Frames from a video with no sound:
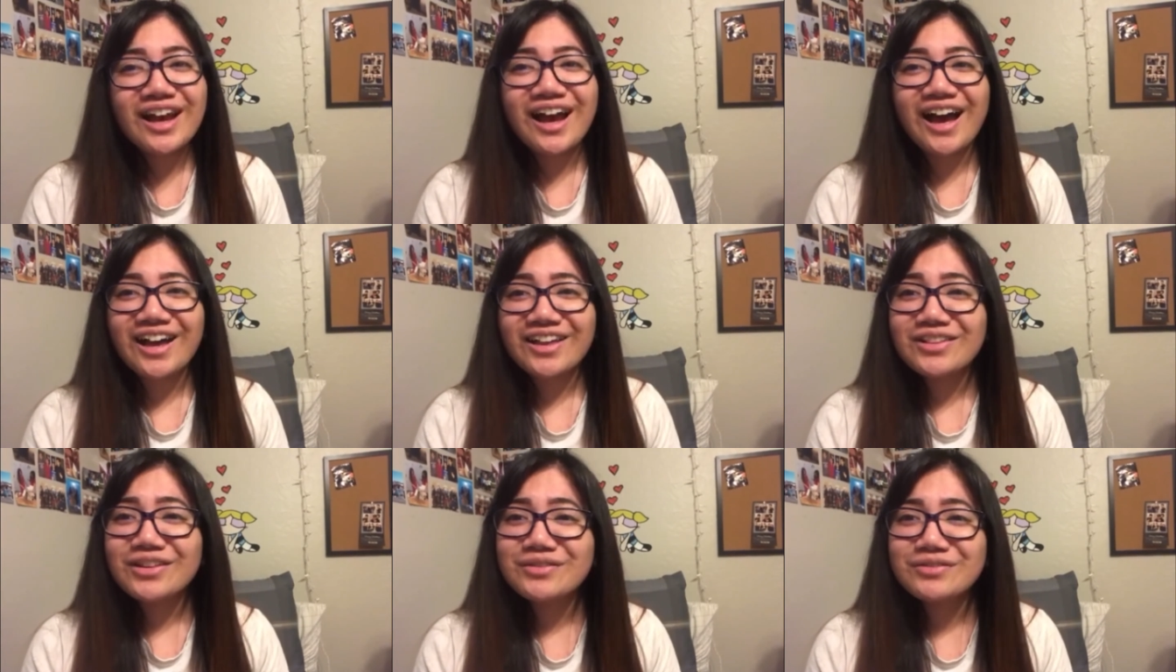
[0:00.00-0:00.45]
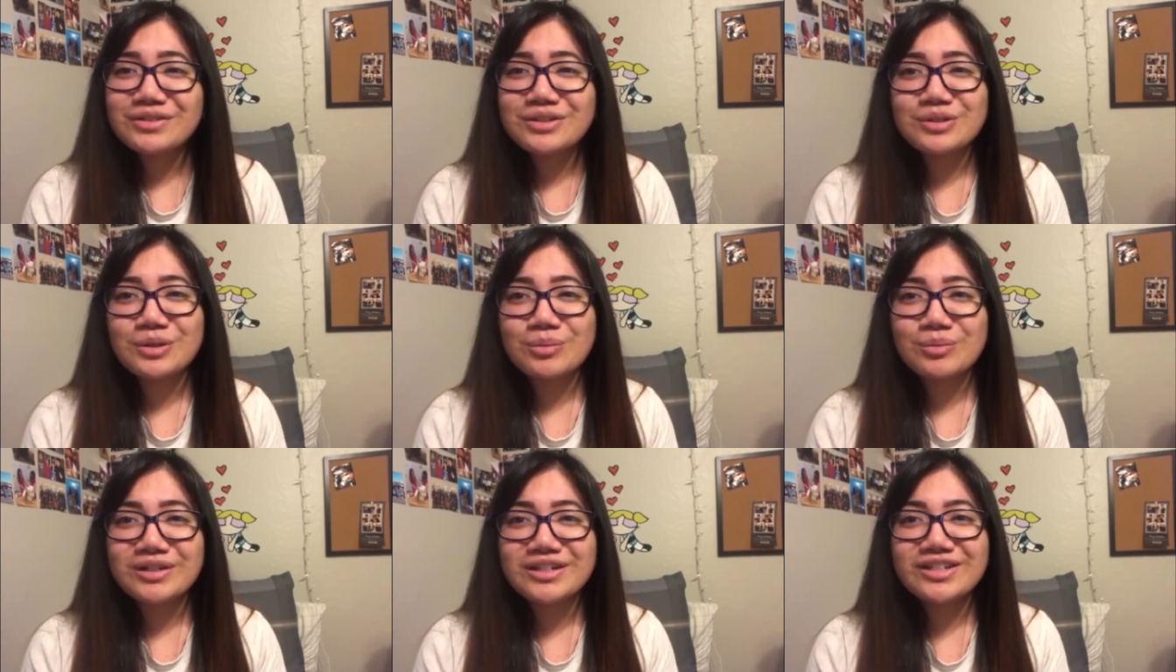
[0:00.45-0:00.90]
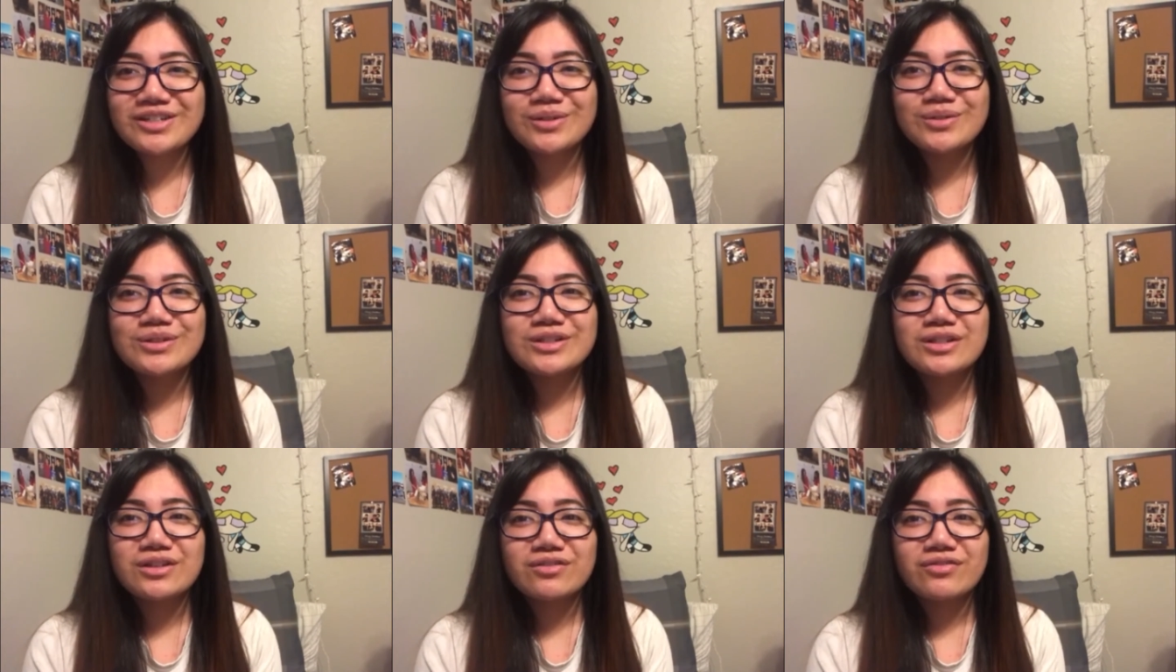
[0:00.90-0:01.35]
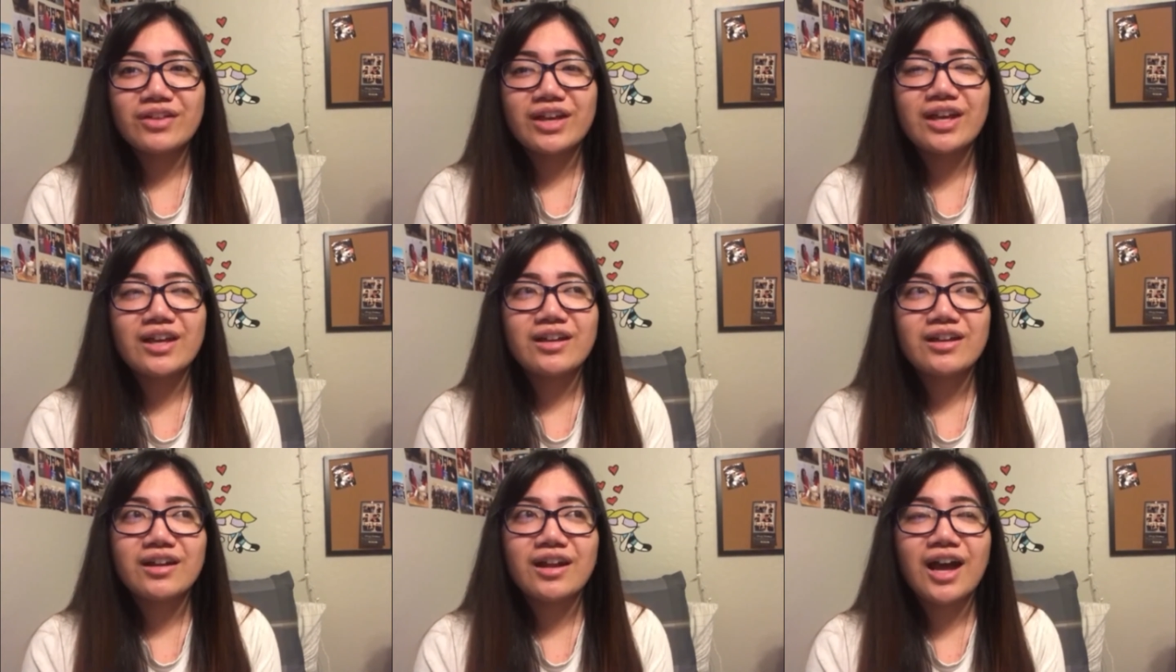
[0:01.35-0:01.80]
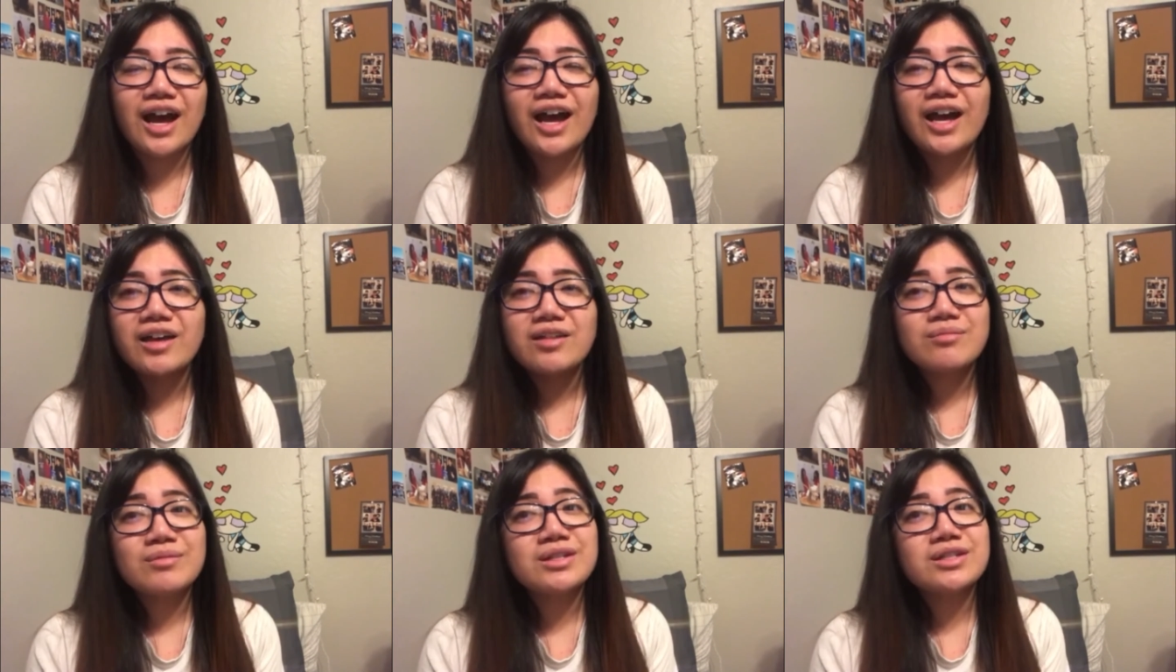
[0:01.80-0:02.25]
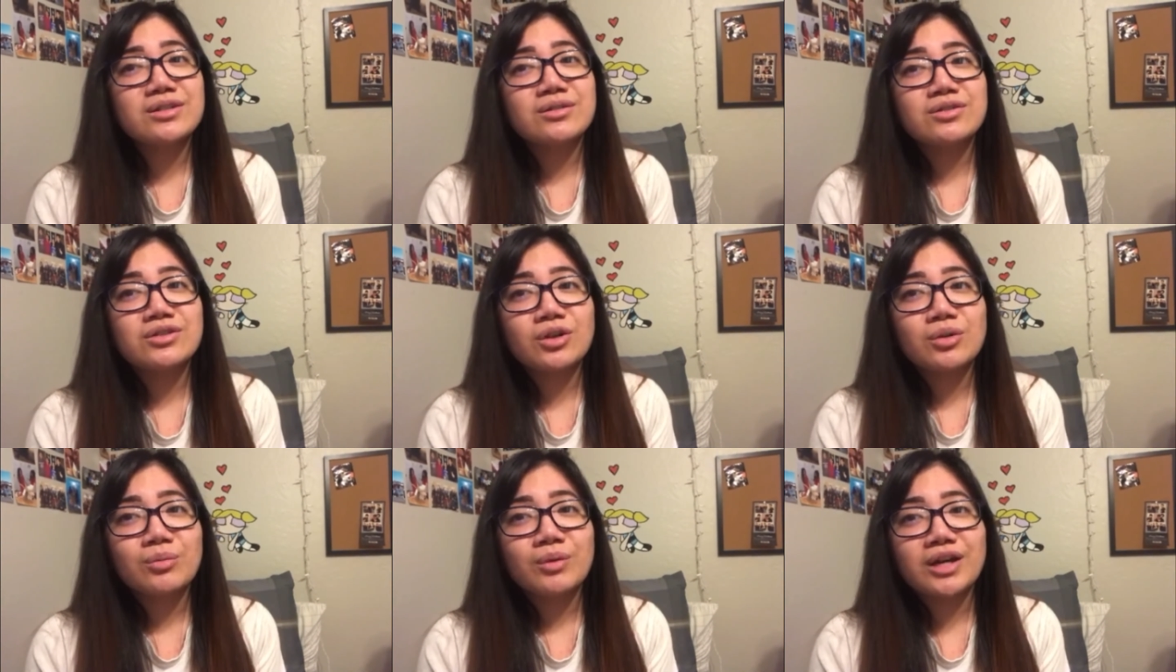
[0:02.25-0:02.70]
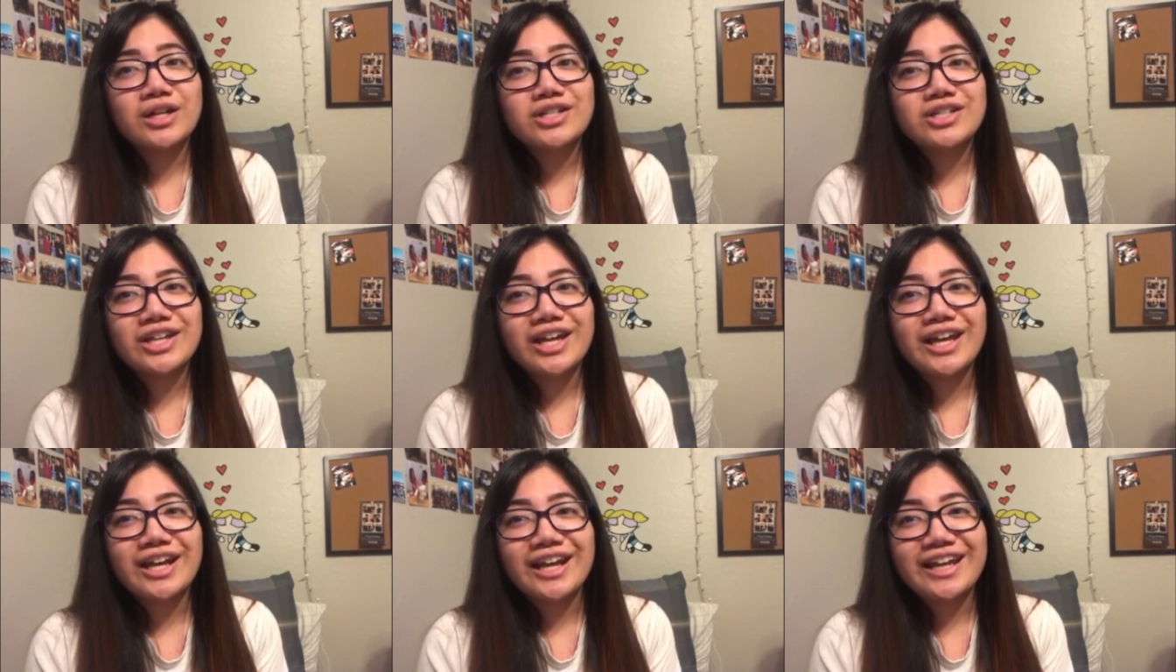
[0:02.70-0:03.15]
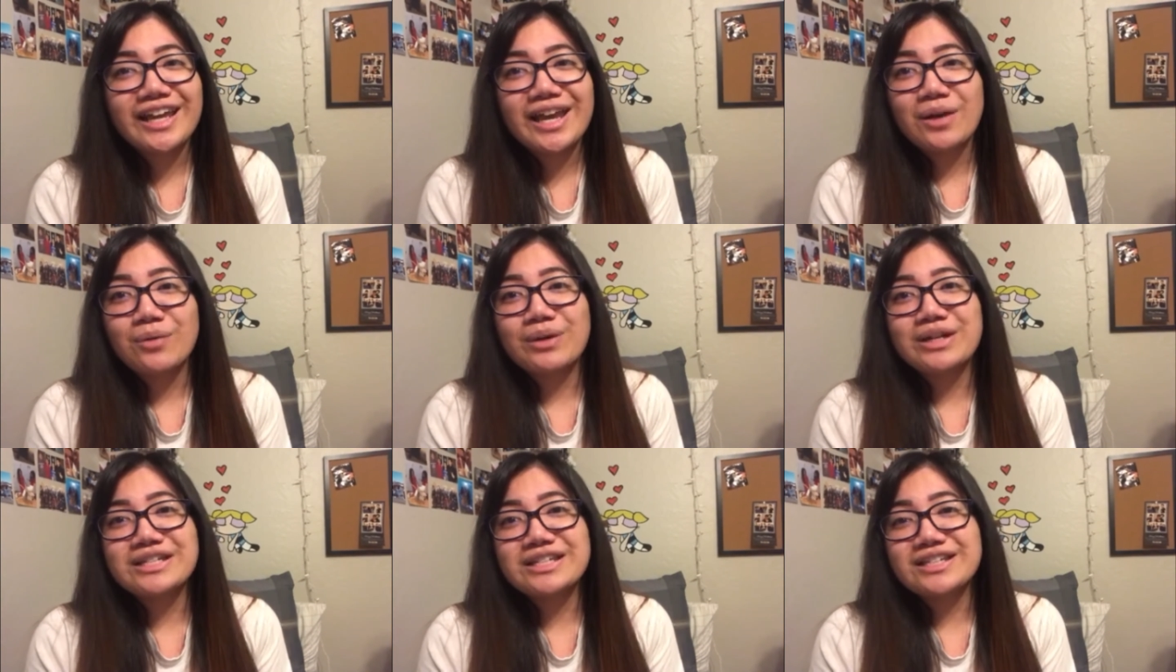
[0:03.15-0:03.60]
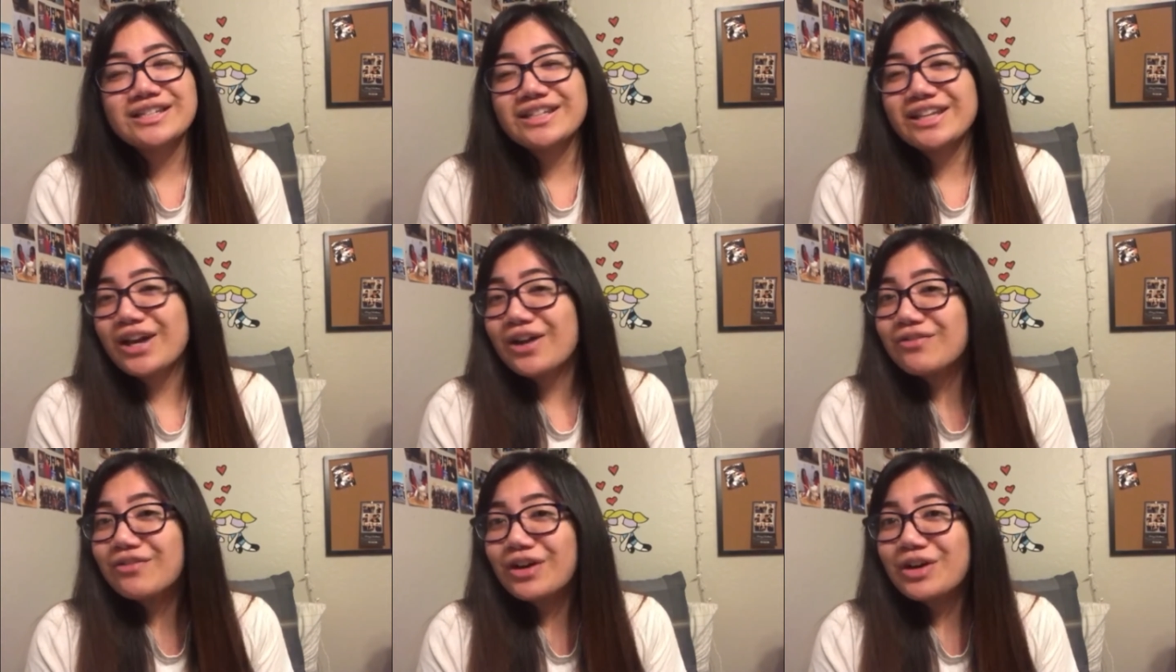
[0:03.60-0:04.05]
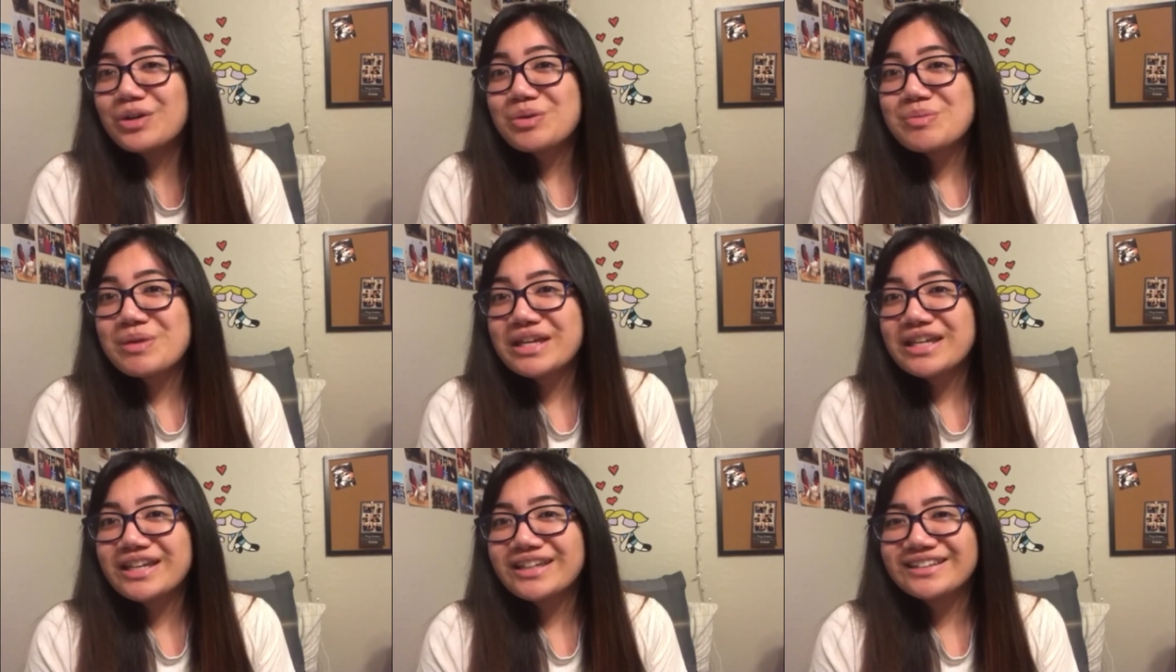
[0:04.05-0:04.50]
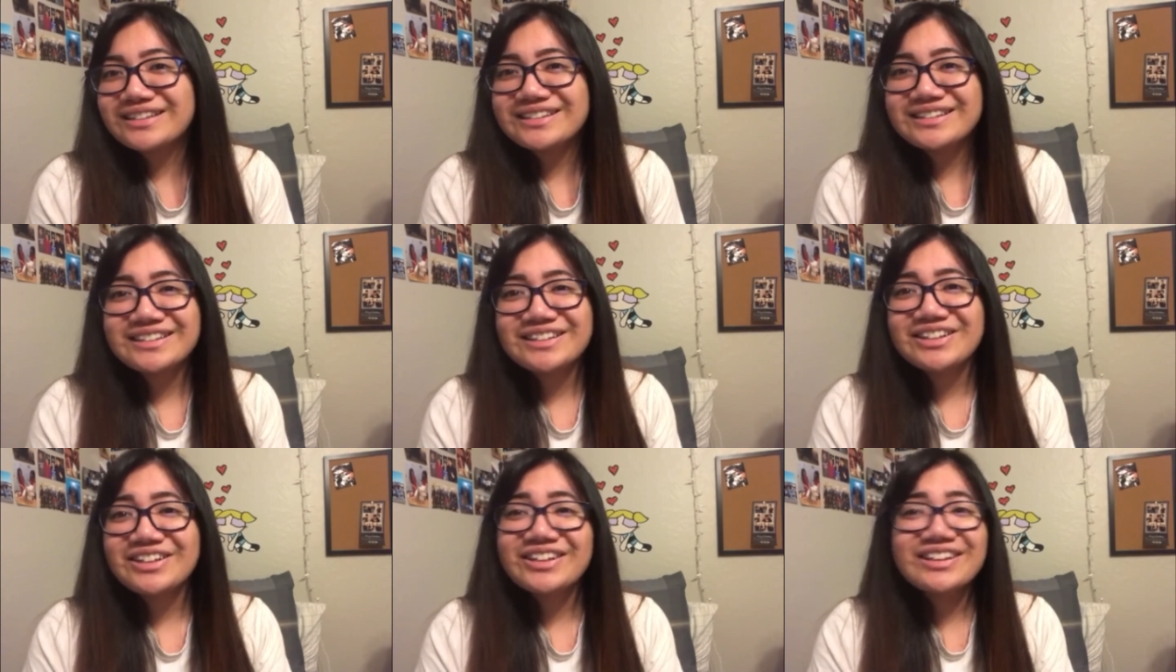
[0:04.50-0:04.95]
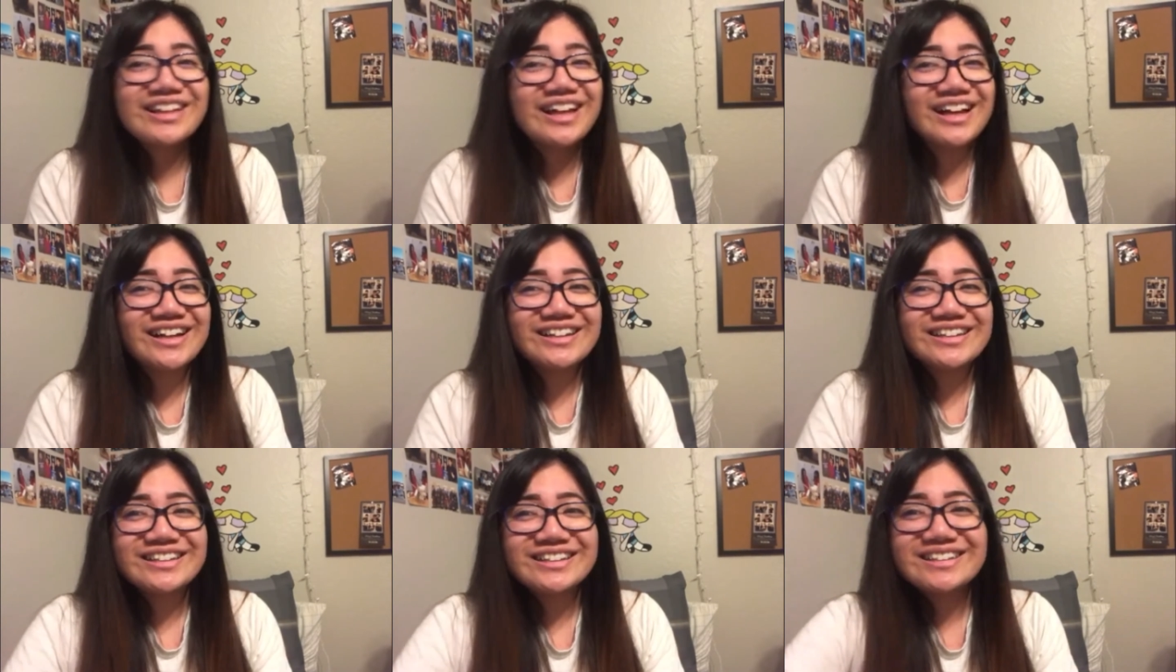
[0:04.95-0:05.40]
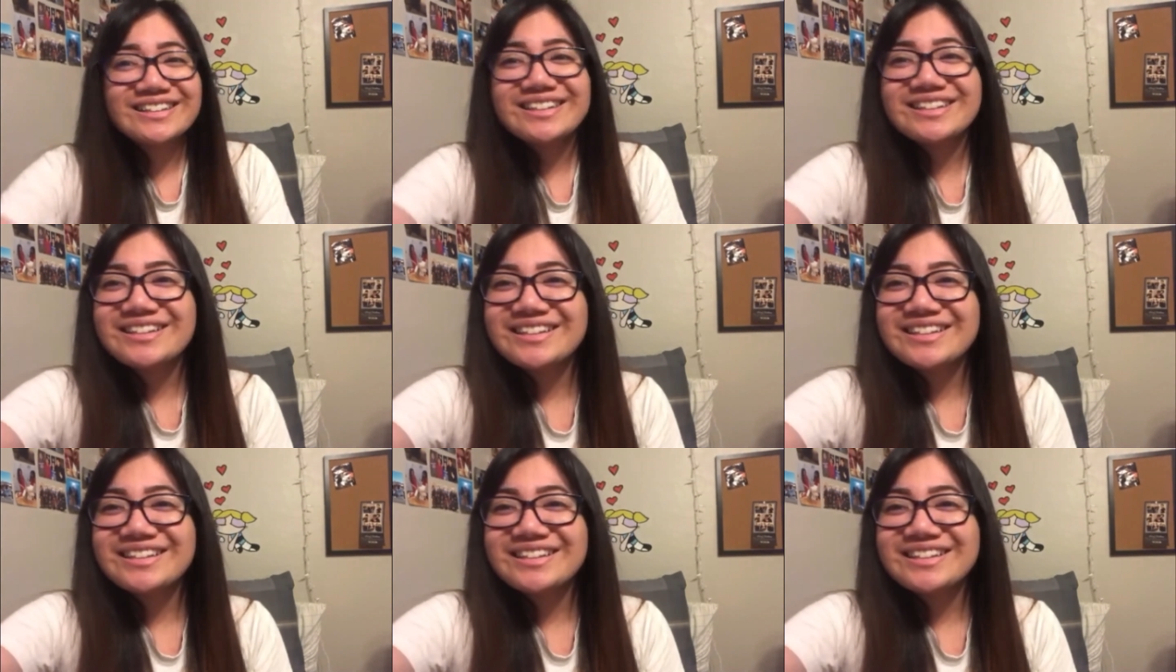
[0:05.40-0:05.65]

I love you so much, Joseph, and I miss you so much and I can't wait to see how far you make it. Good luck.